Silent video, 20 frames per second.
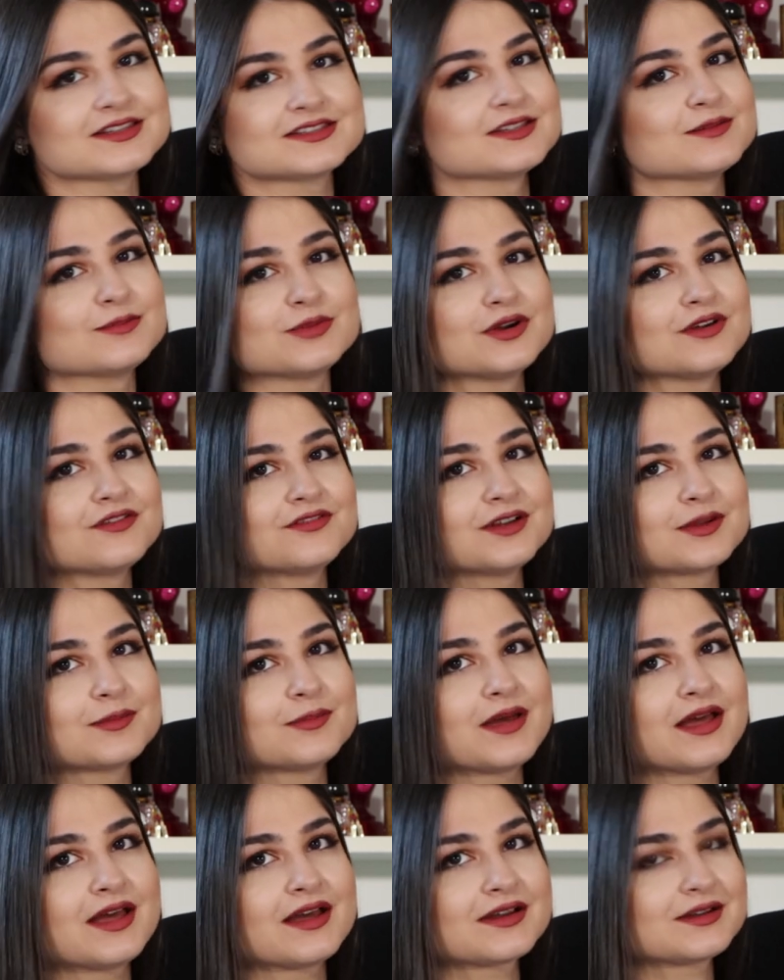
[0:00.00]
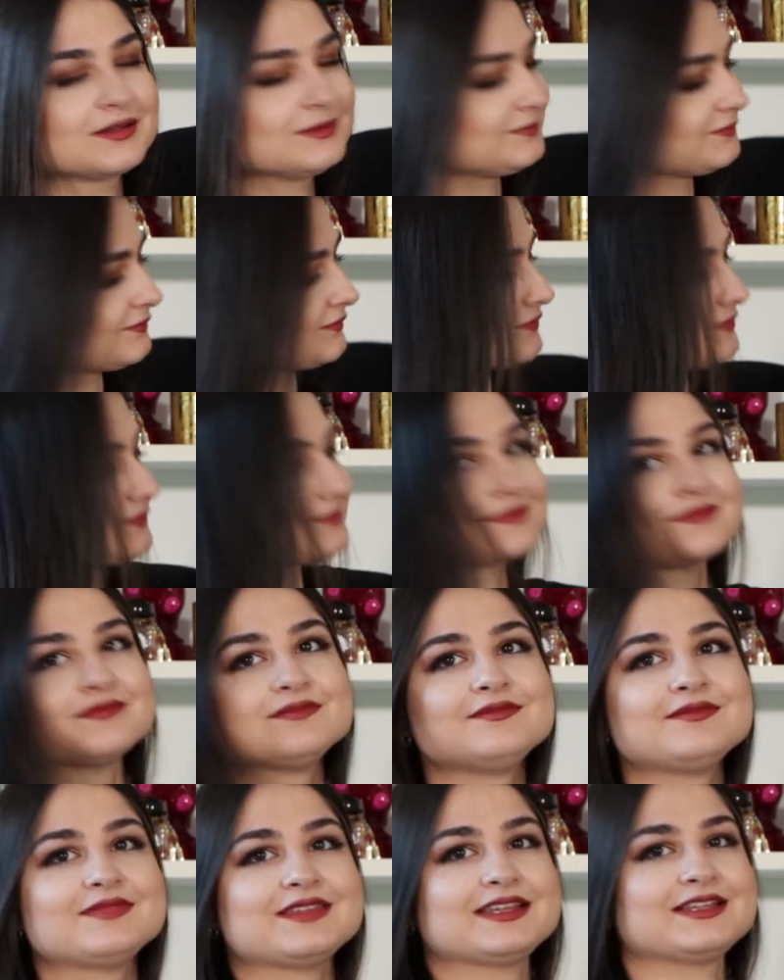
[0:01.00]
it's the perfect bag.
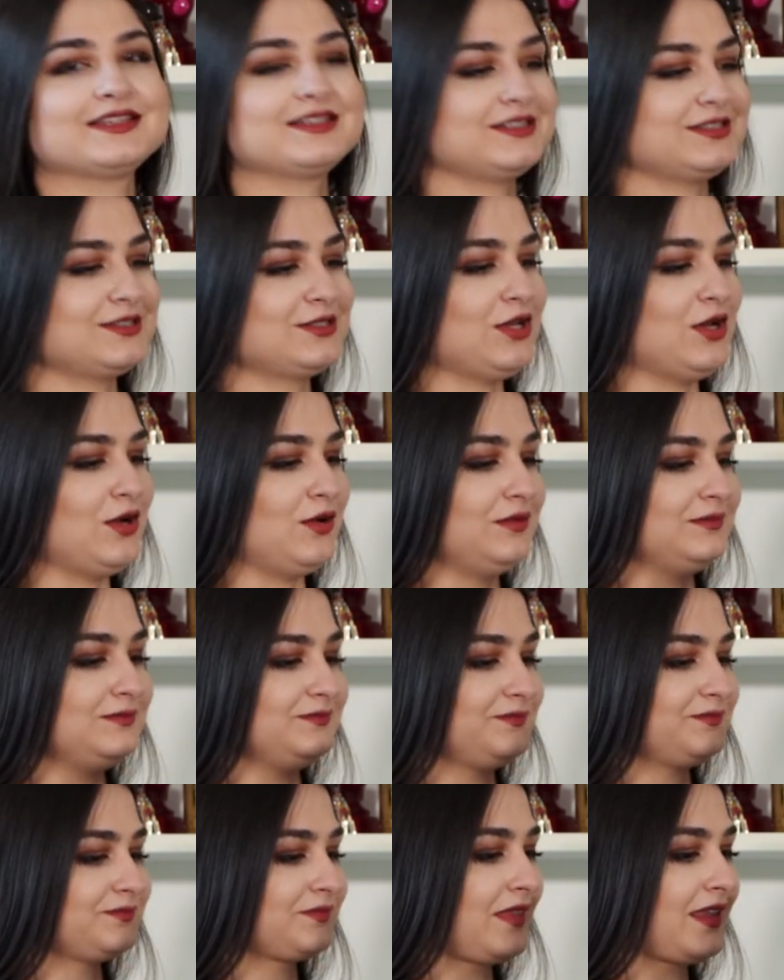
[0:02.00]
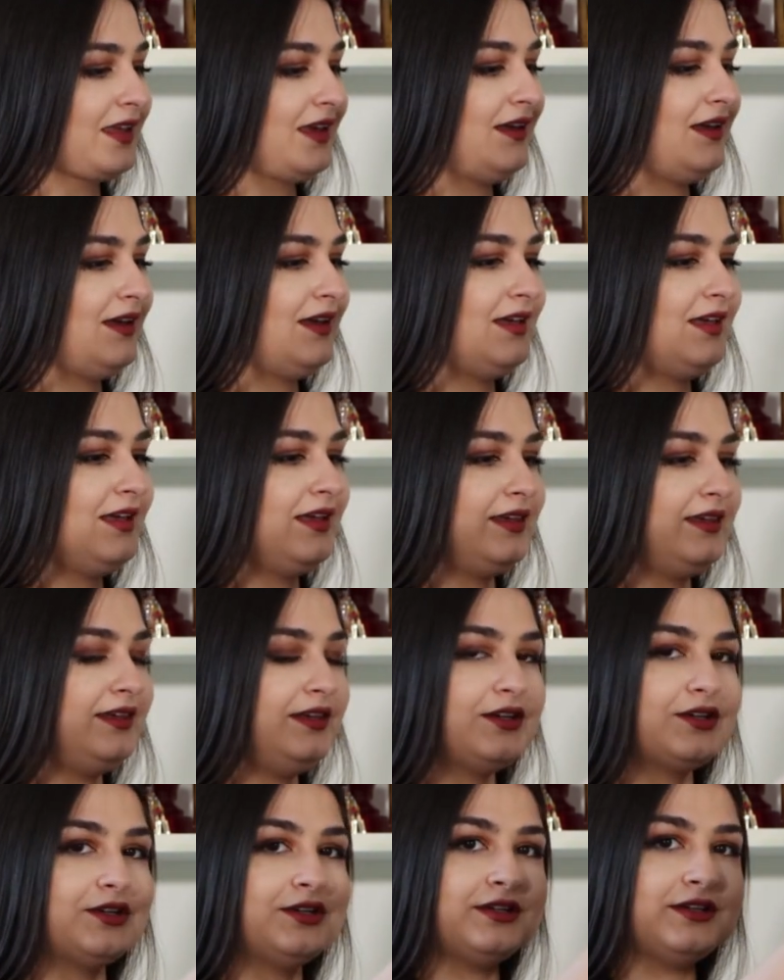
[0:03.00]
So
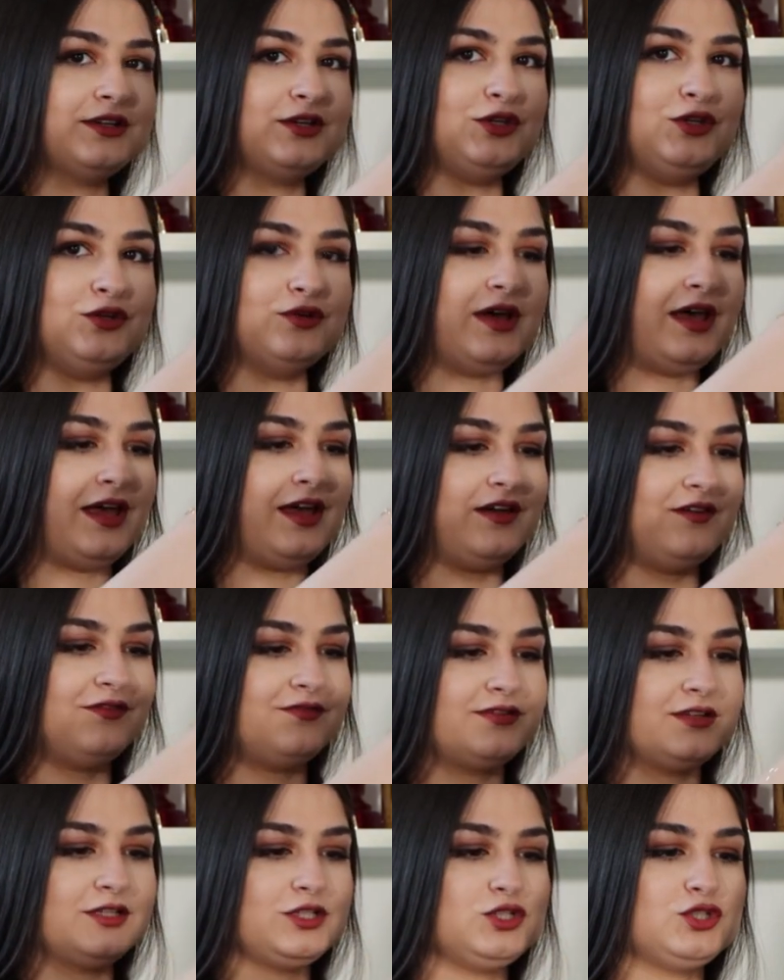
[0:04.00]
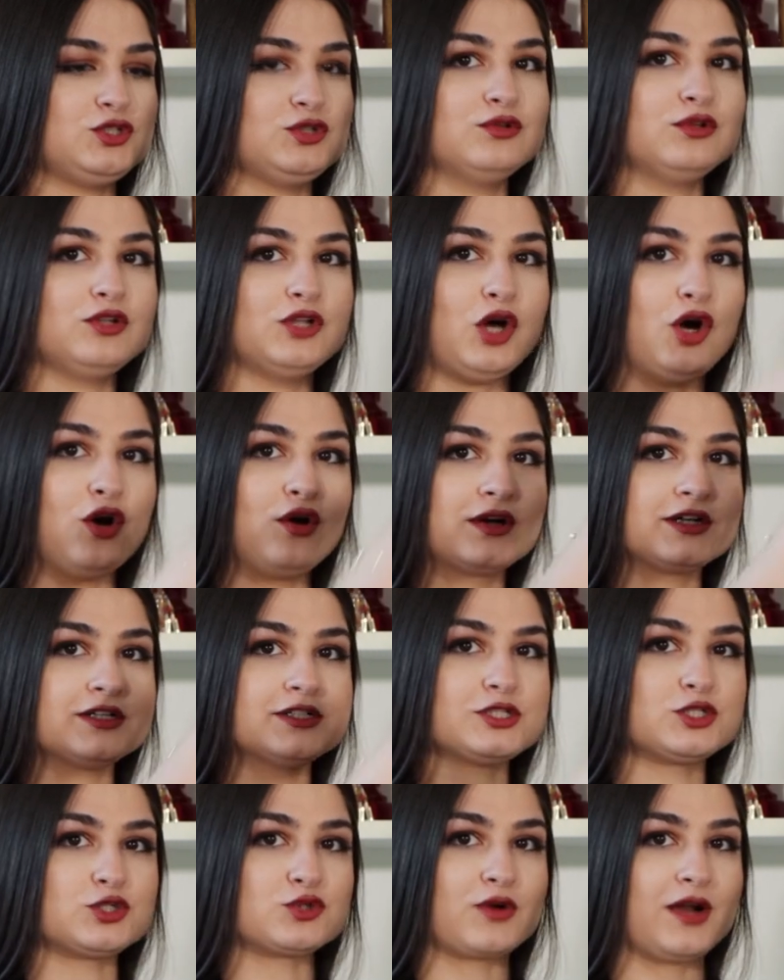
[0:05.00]
here you have two longer
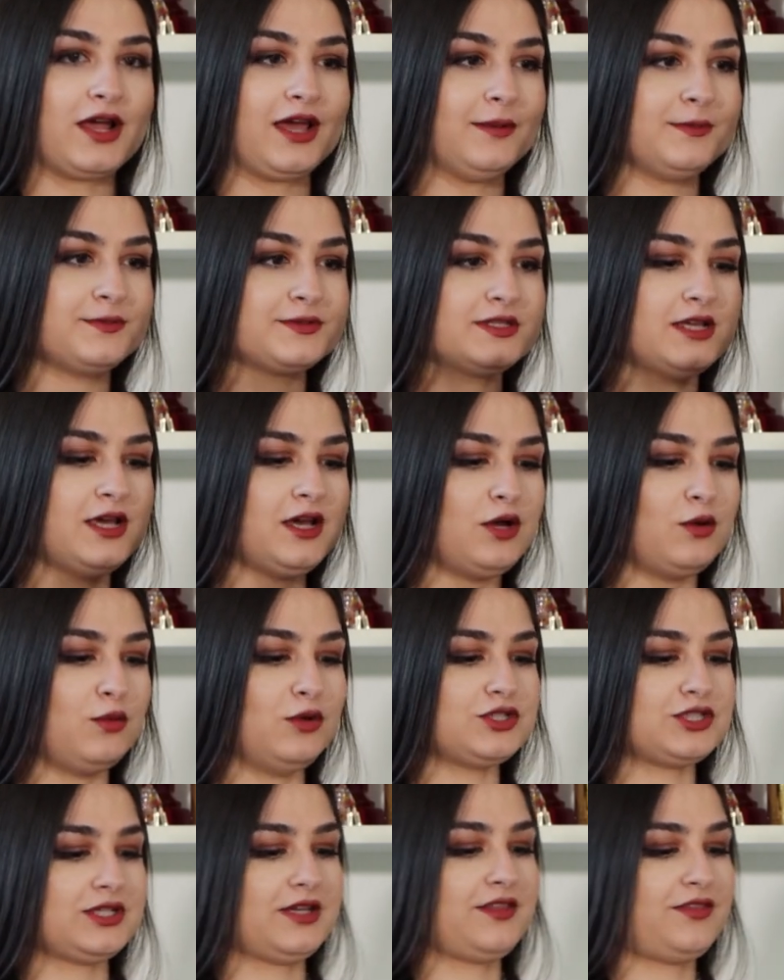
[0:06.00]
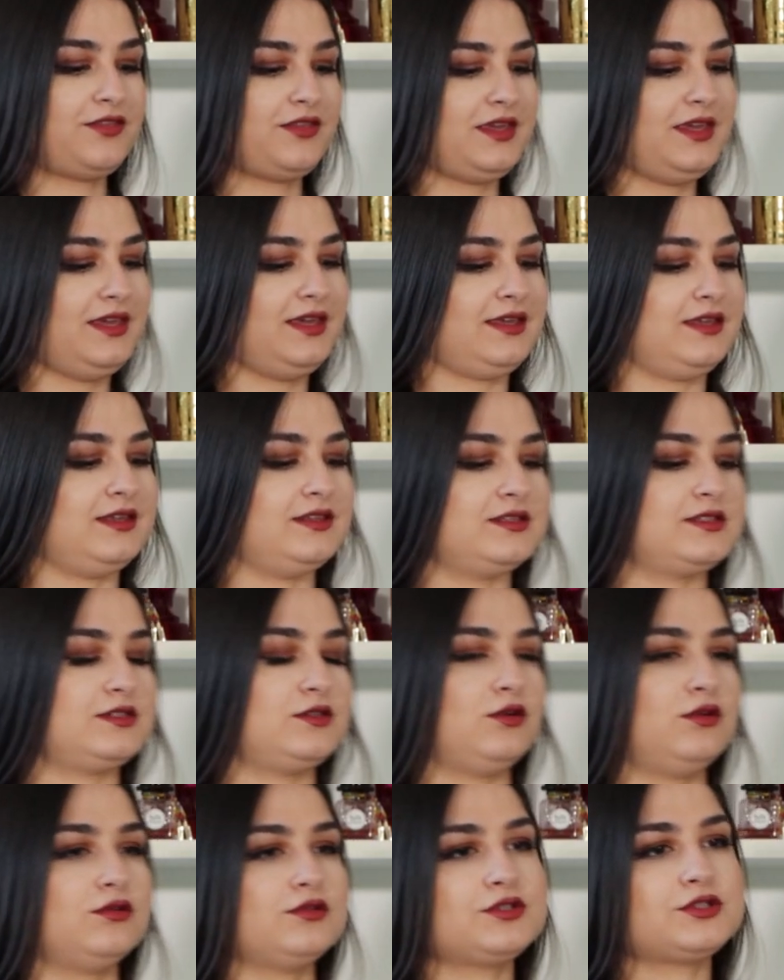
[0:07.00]
straps, which I think
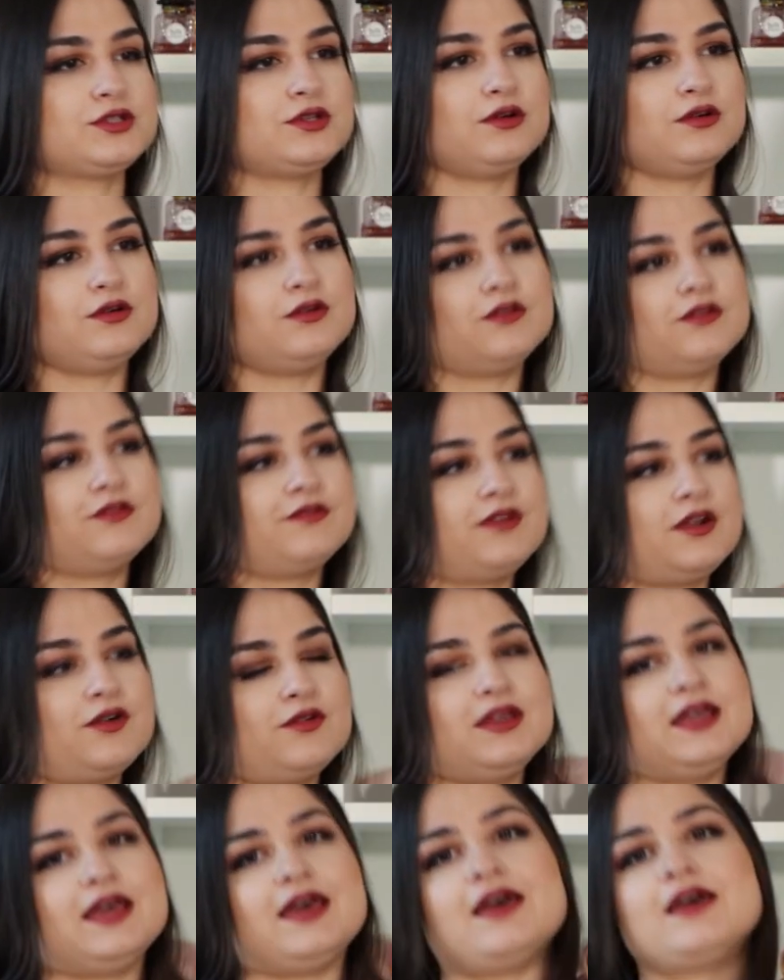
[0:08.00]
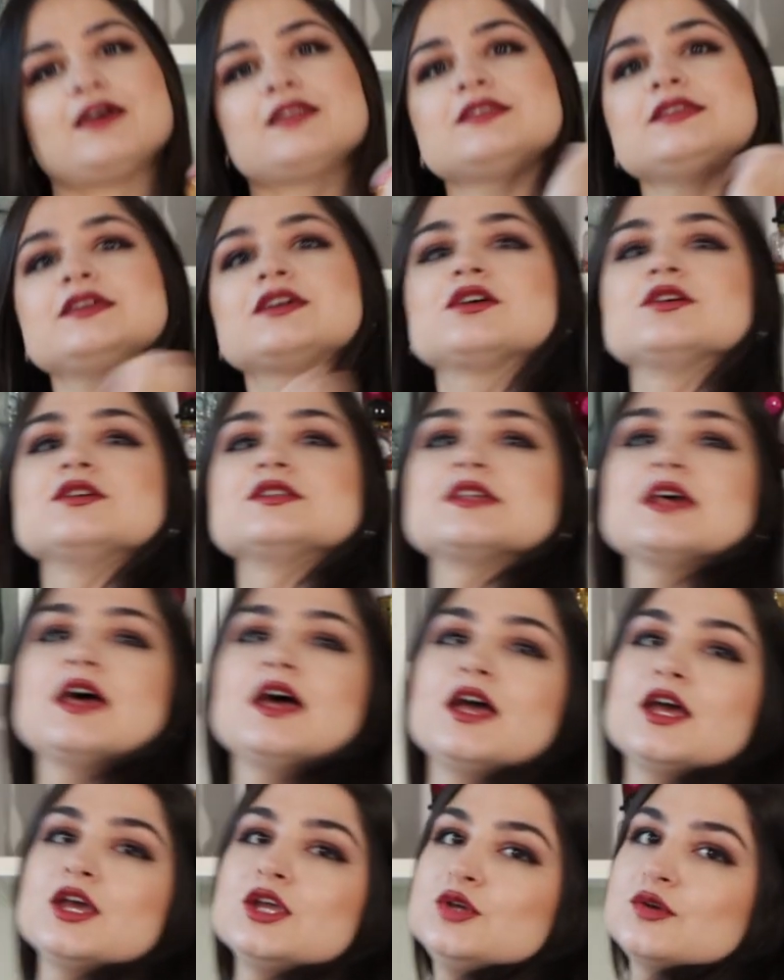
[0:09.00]
is also very handy because
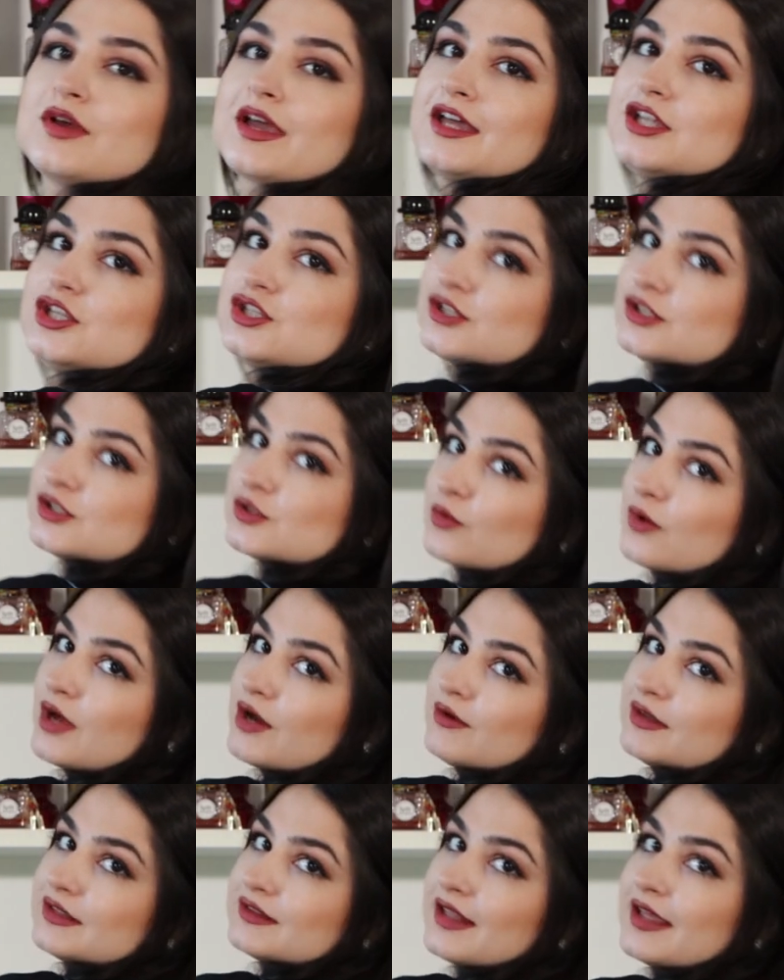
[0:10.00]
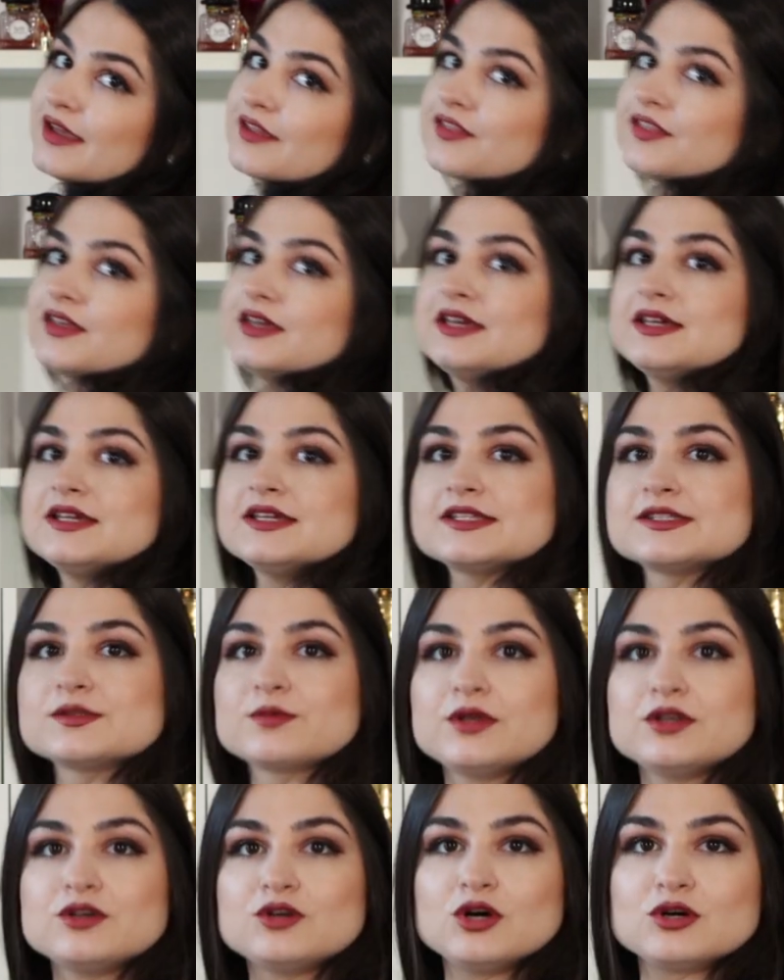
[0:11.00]
you can just wear it like this
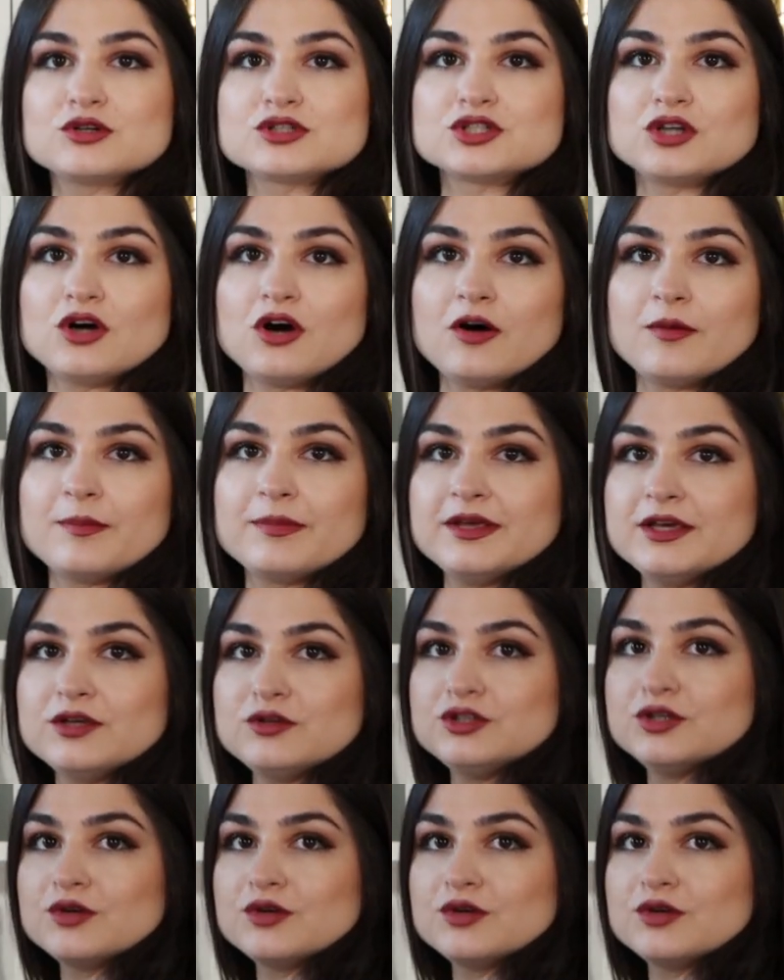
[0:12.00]
when you go shopping.